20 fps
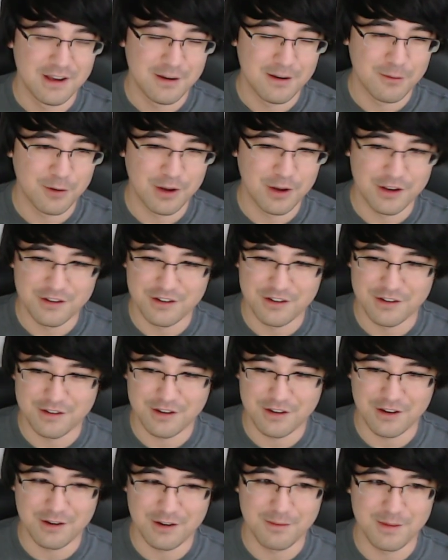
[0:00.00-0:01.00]
which is
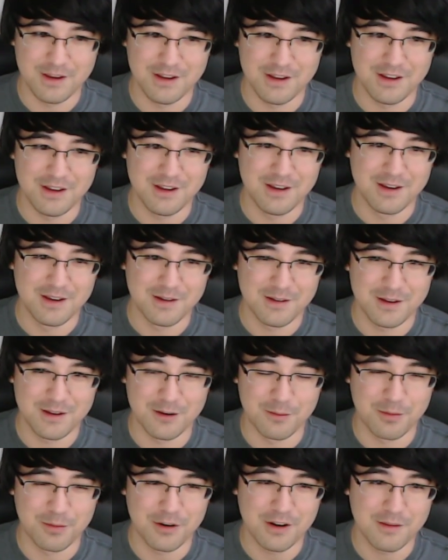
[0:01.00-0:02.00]
going to be, you
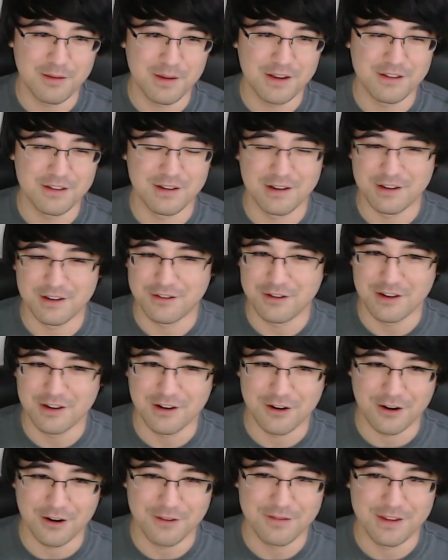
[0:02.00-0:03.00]
know, pretty amazing because you can
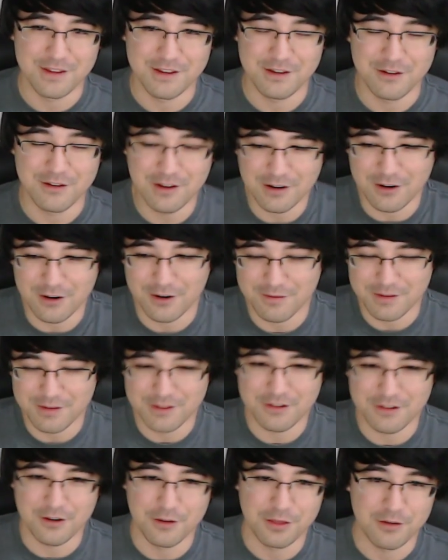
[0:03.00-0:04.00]
curve this
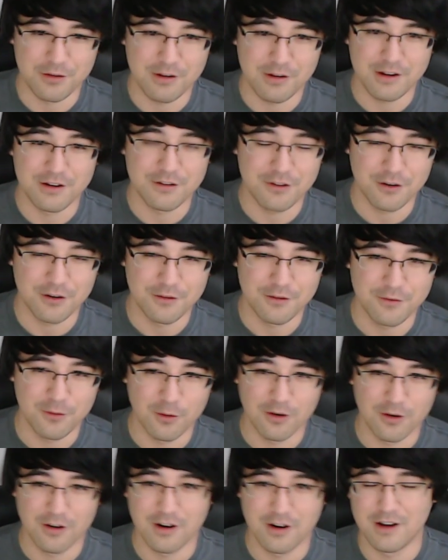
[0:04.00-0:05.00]
turn 3 into turn
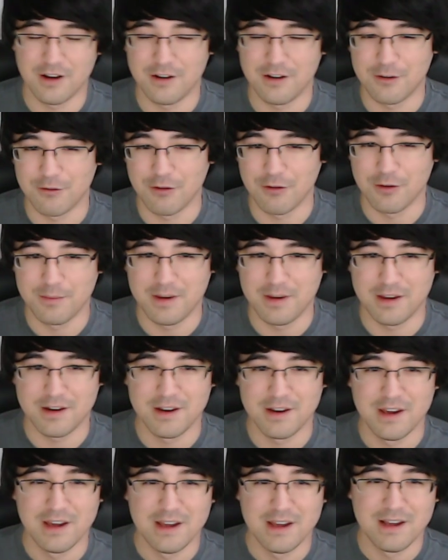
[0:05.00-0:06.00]
4 Nerubian.